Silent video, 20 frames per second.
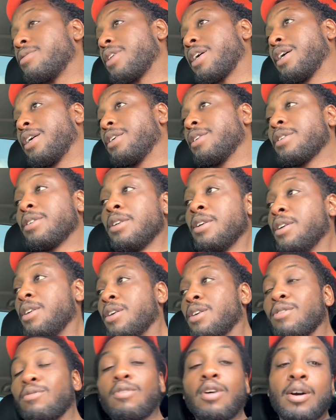Like,
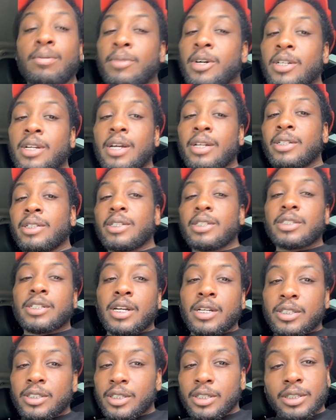Walmart, y'all need to get
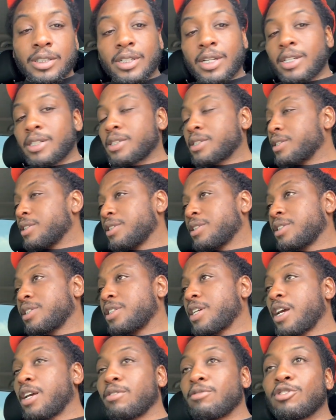y'all shit together. Because it's a
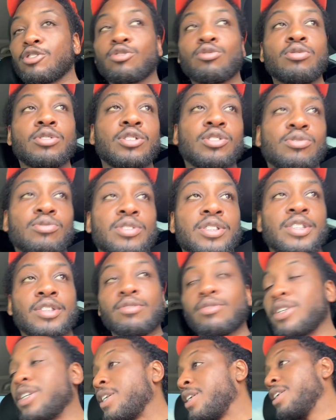shame. It's
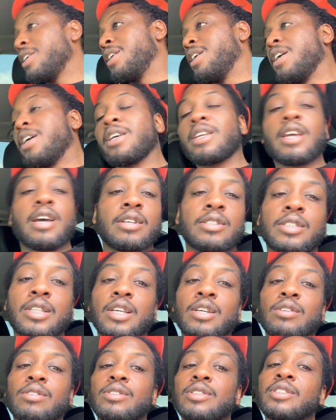2023. Y'all
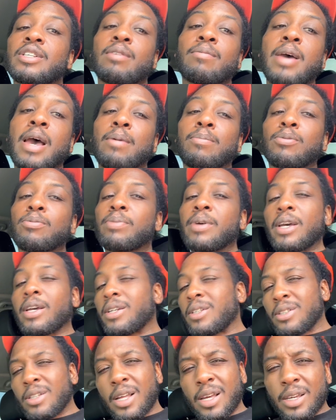still don't set up Apple Pay.
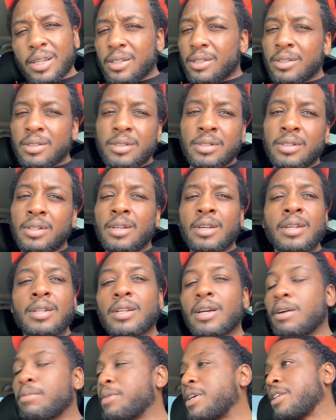Like, that
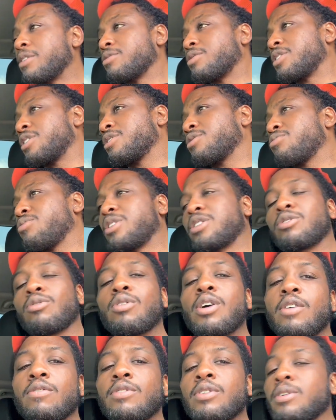don't make no sense
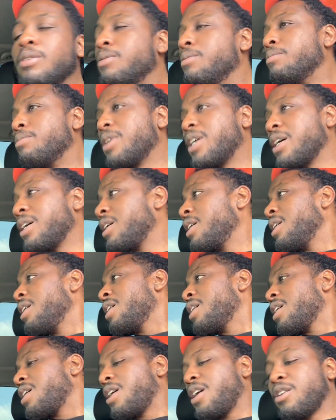whatsoever. But
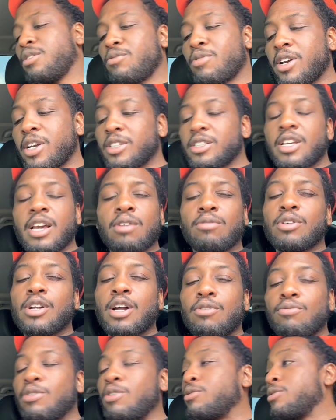anyway, got what I
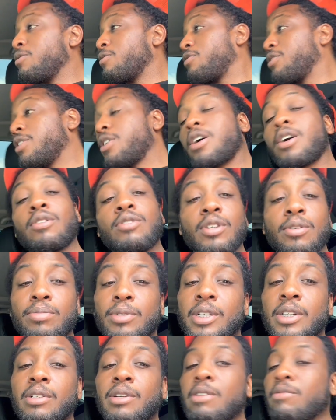want. I'm finna hurry up and
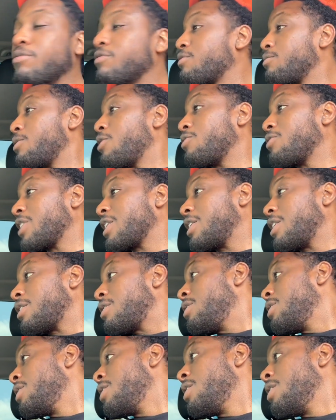get up from over here.
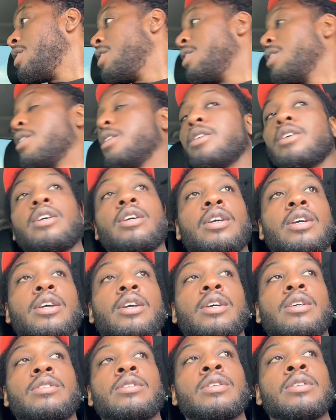
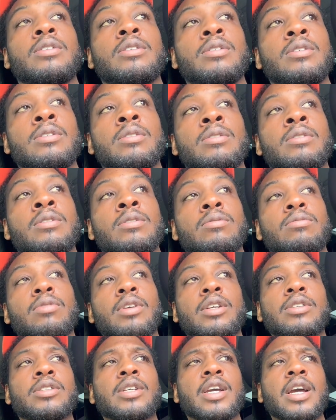And what
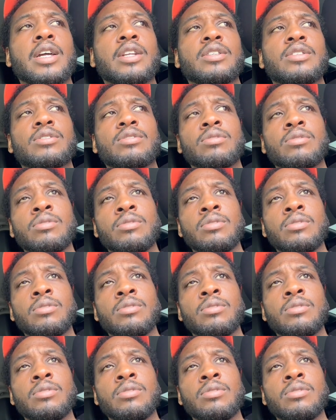else I got to do?